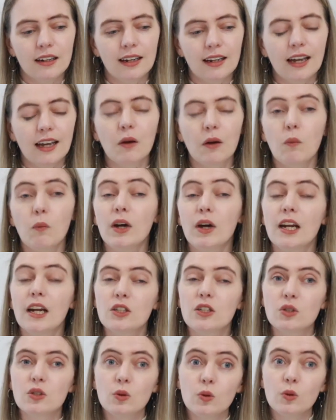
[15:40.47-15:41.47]
Like, when I
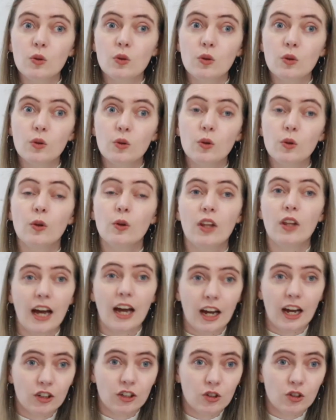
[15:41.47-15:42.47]
saw who the
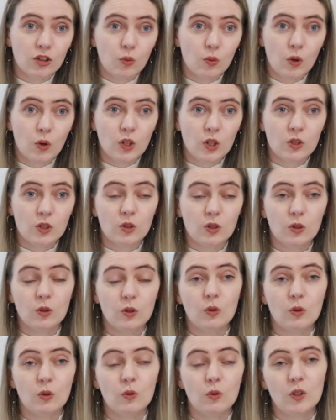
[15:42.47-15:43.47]
actor was
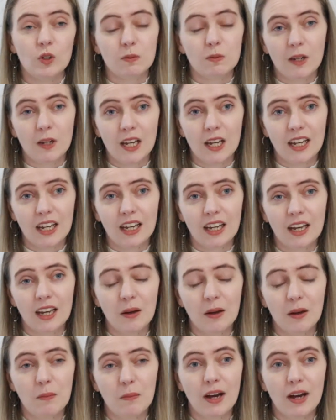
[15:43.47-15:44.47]
who was playing
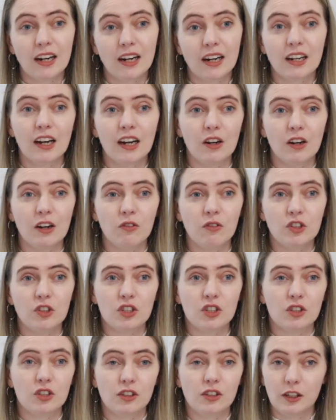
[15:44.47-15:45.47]
him and kind of
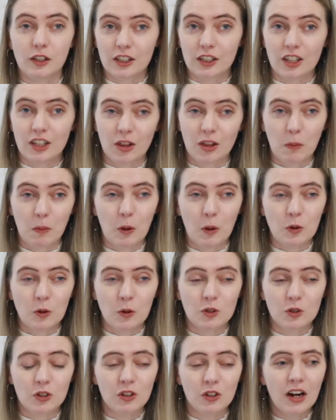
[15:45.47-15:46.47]
just looked at the
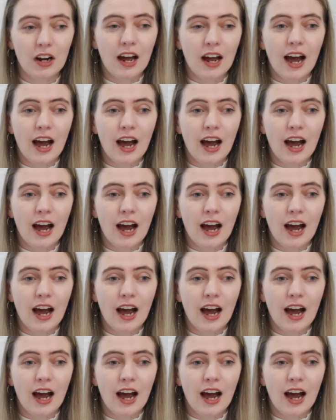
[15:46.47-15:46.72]
poster,